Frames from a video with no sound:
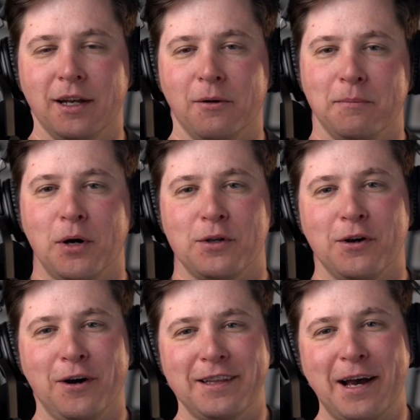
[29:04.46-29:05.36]
poke you
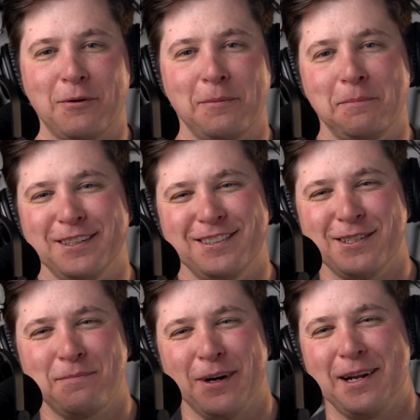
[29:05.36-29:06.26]
on that one, but
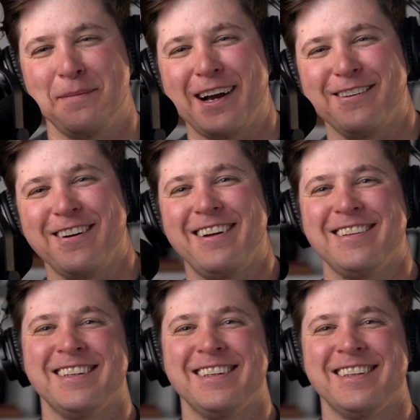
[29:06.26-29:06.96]
just bringing it back around.